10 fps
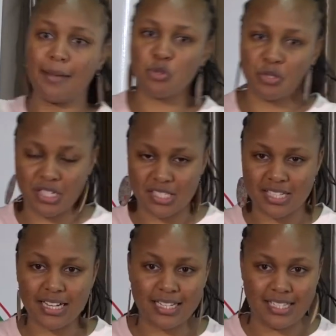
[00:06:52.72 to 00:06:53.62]
to
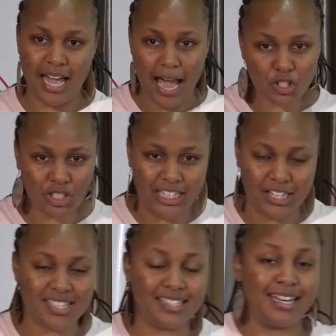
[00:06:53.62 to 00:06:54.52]
Christianity are actually
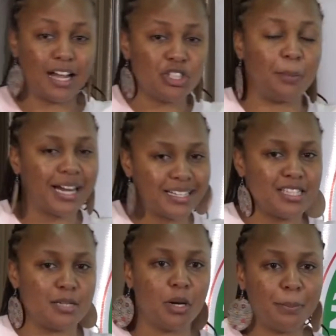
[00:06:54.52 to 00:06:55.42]
Christians and actually practice
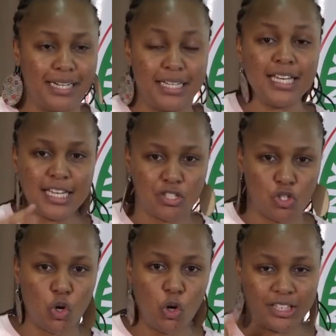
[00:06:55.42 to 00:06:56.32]
it properly is
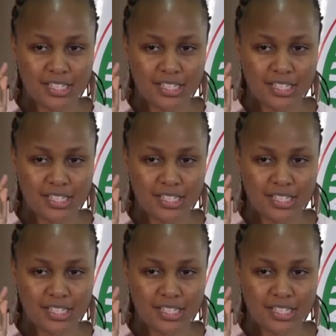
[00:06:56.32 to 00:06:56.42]
wrong. The